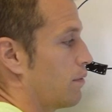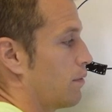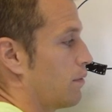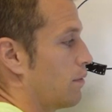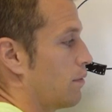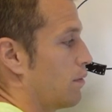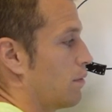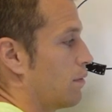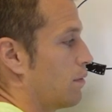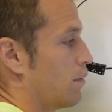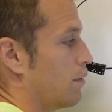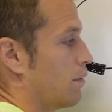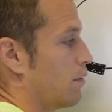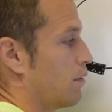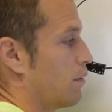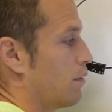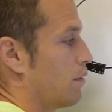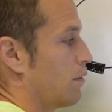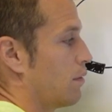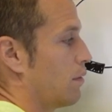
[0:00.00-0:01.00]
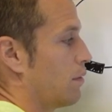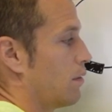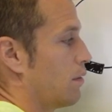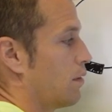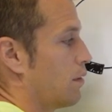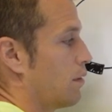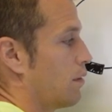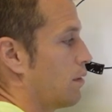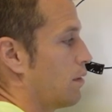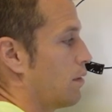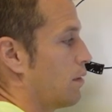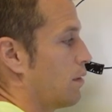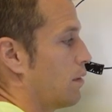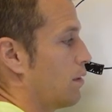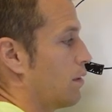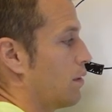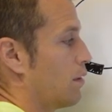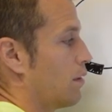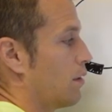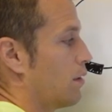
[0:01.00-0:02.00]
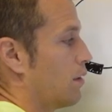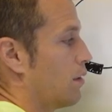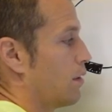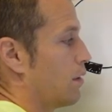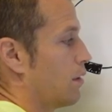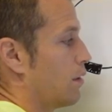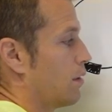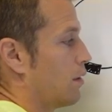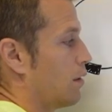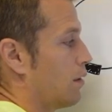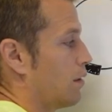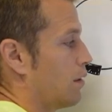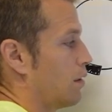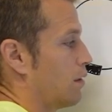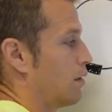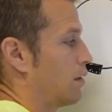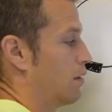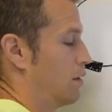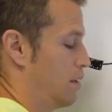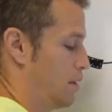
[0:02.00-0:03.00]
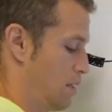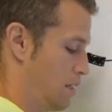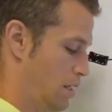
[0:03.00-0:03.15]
(no one is talking)